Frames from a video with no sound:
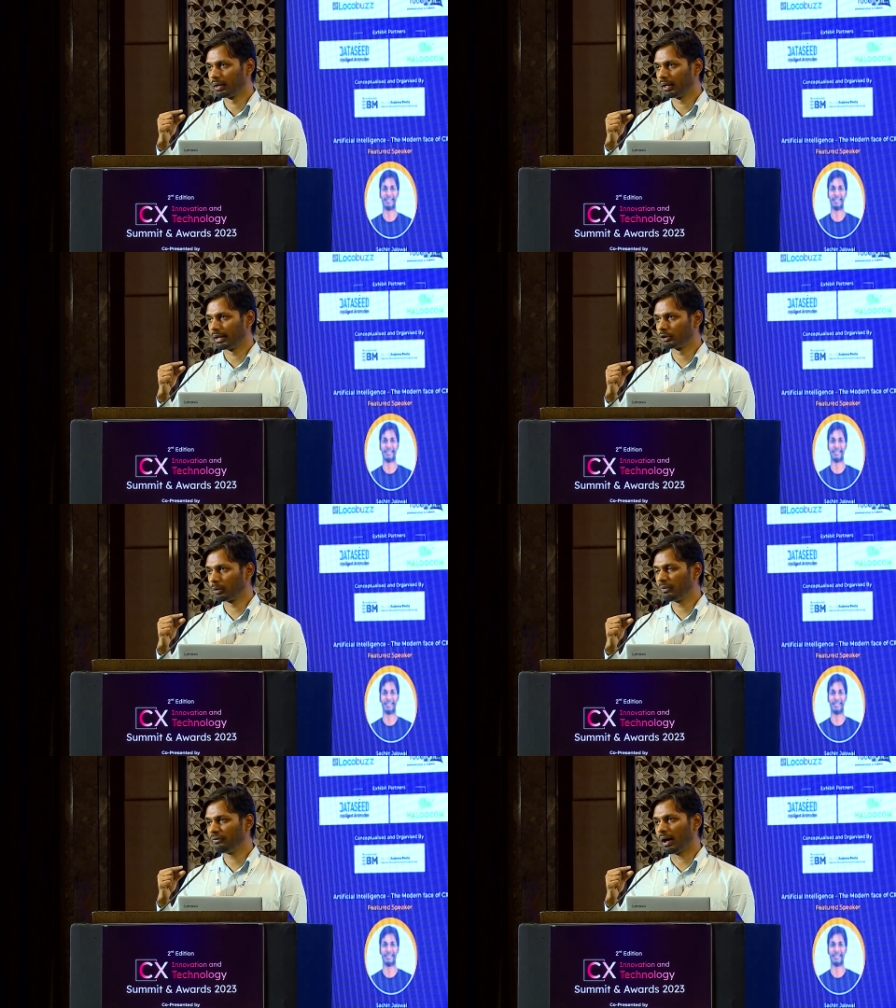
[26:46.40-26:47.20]
is
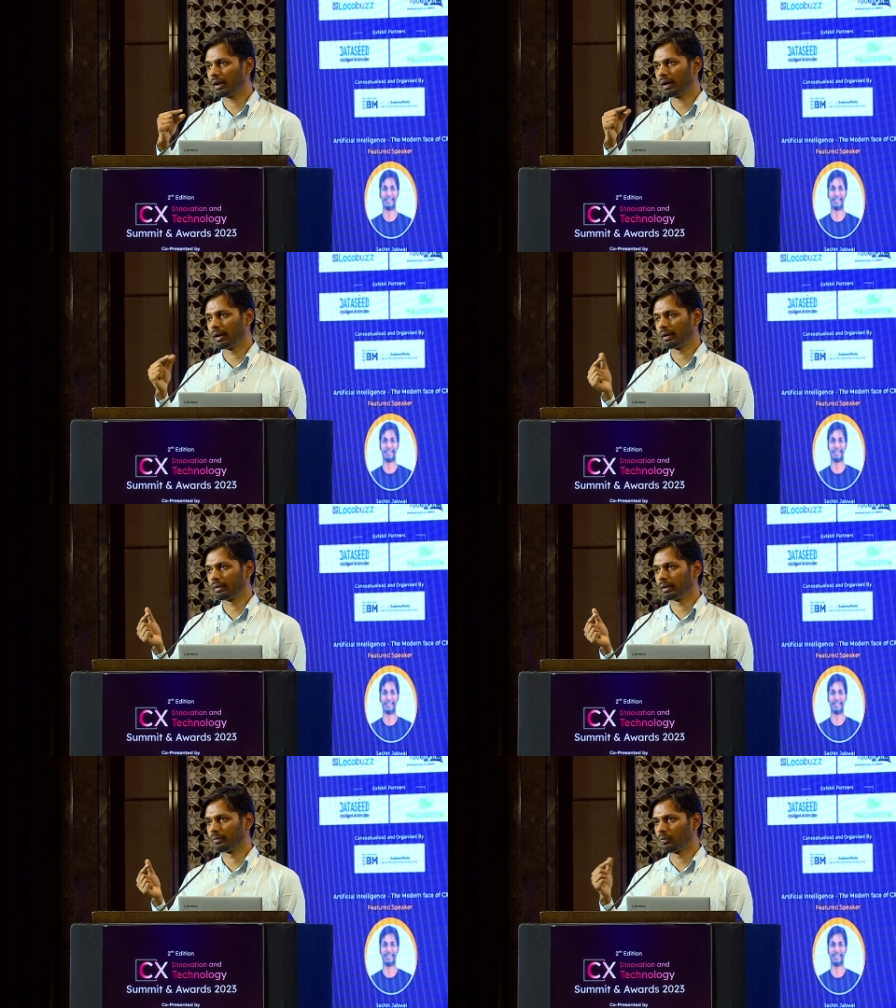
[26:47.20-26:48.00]
going to be far higher
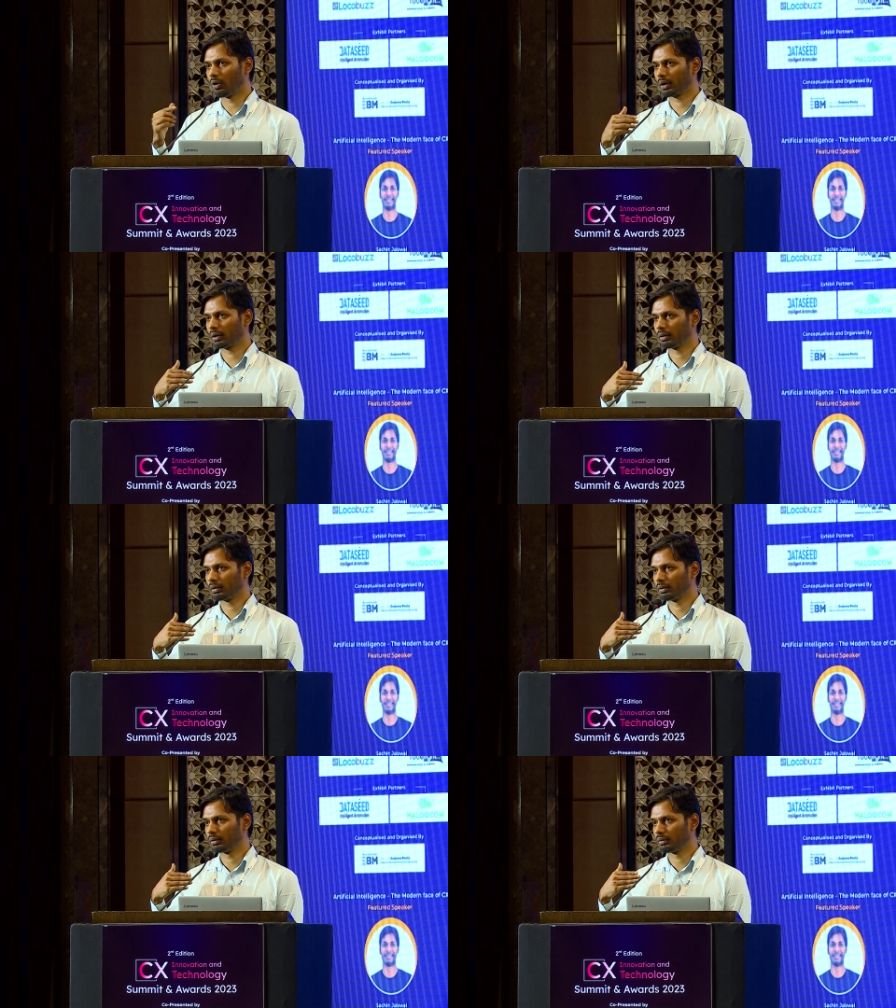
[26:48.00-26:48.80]
than what
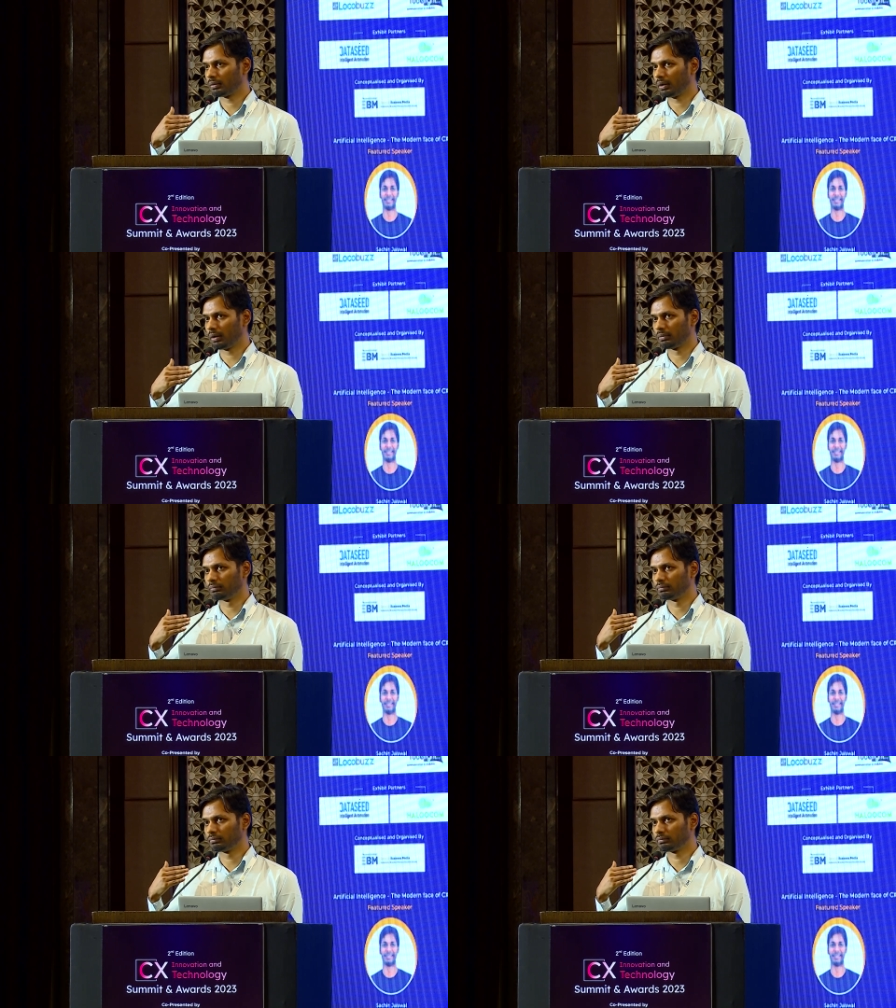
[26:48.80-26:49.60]

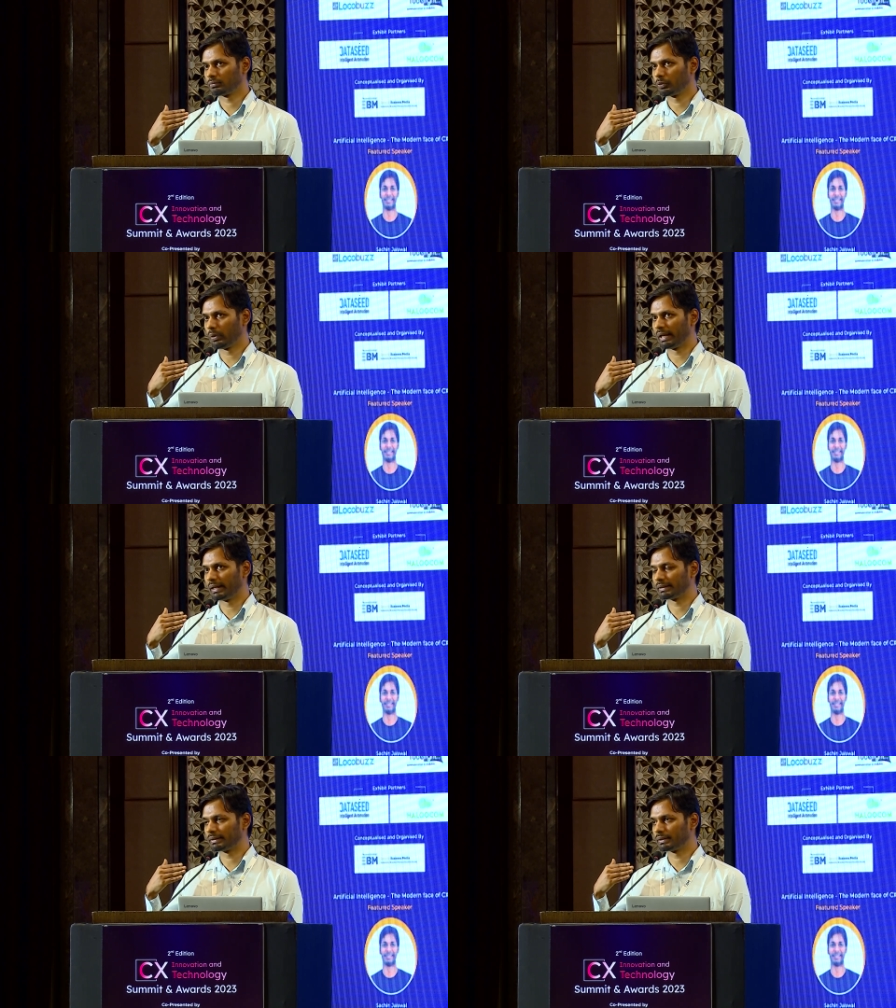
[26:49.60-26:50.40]
um,
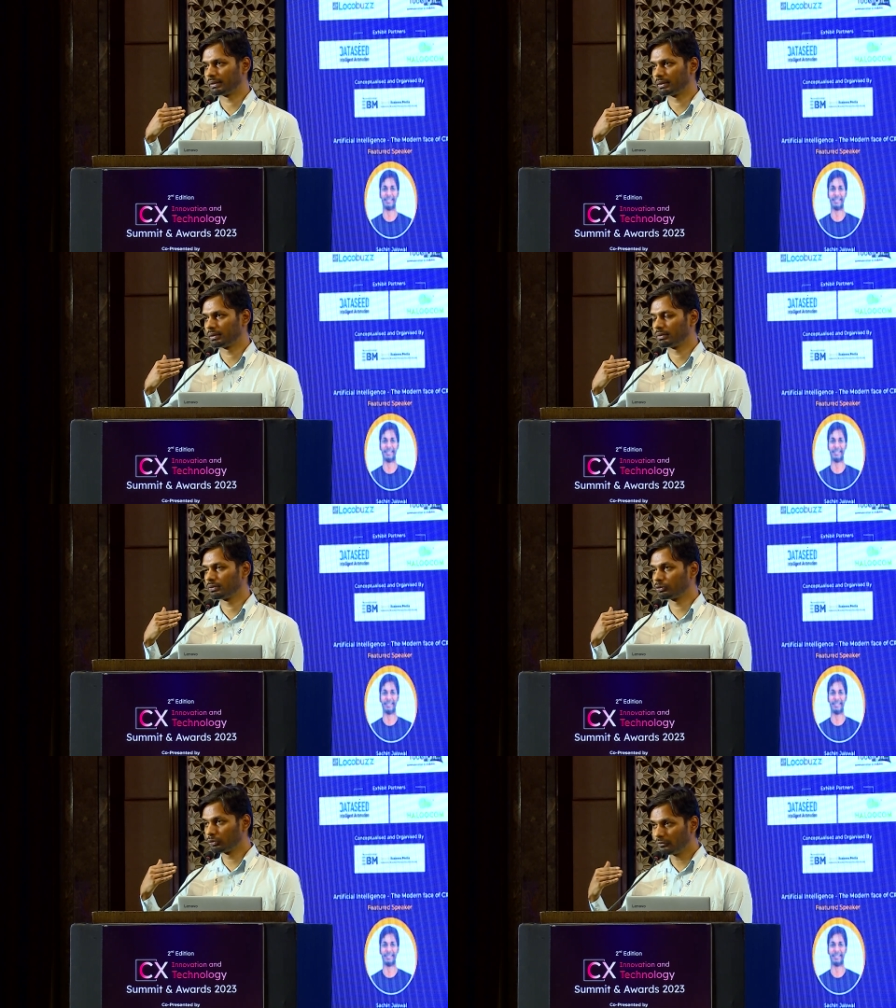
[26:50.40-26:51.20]
queries
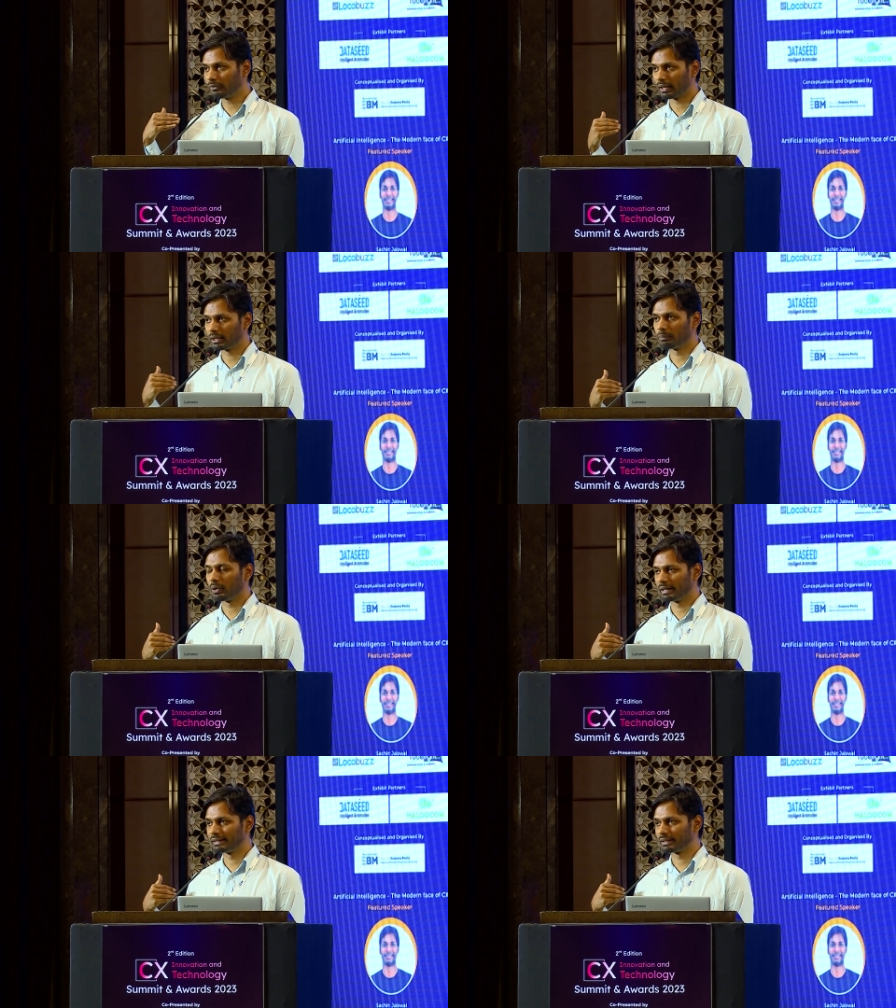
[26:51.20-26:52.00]
so far the
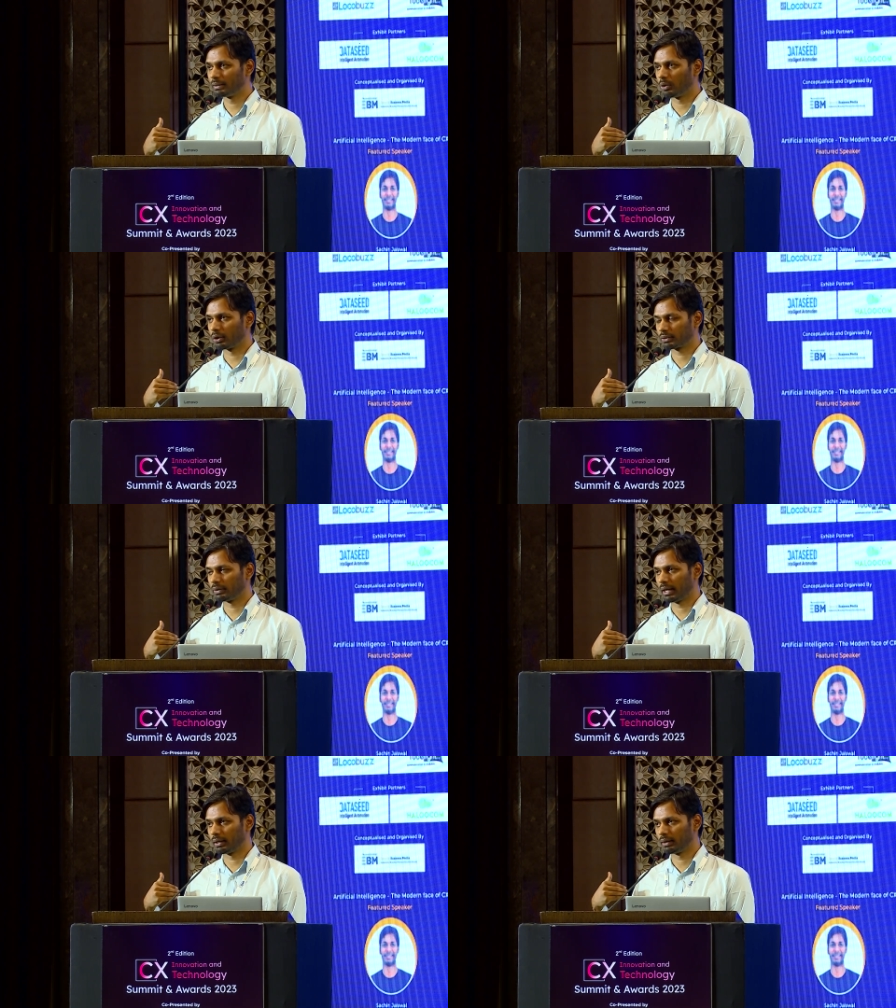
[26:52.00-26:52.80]
existing bots
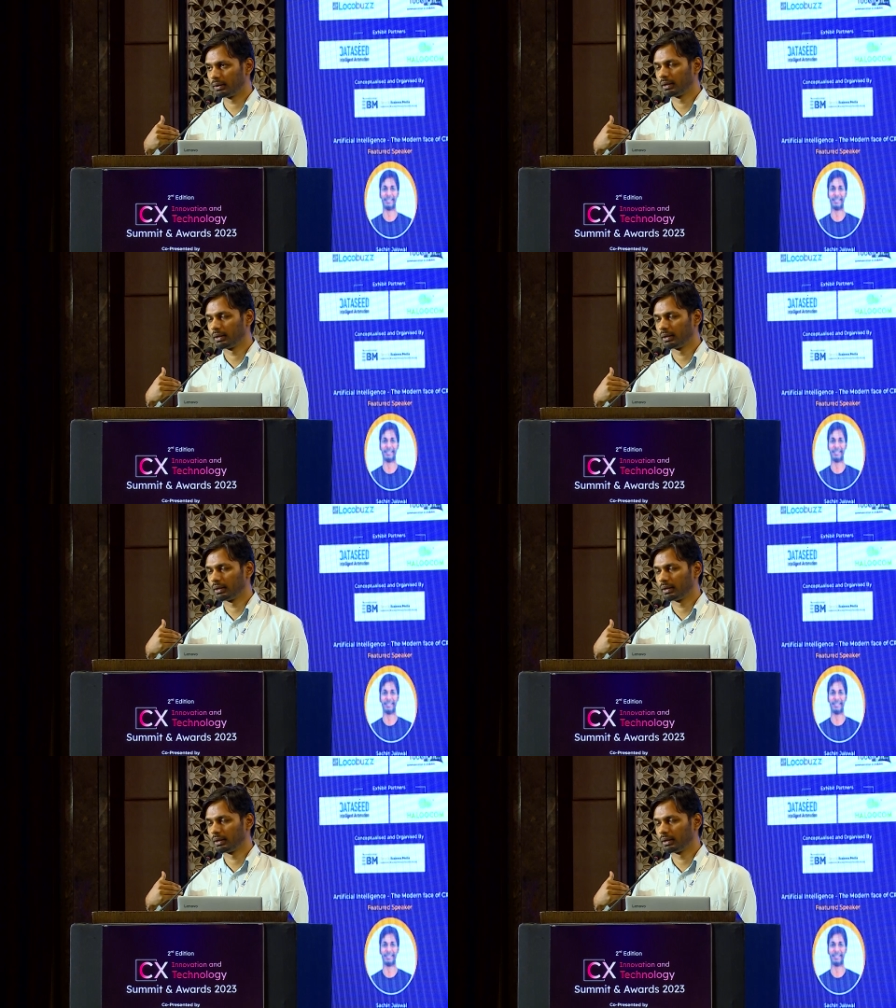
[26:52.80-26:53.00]
could handle.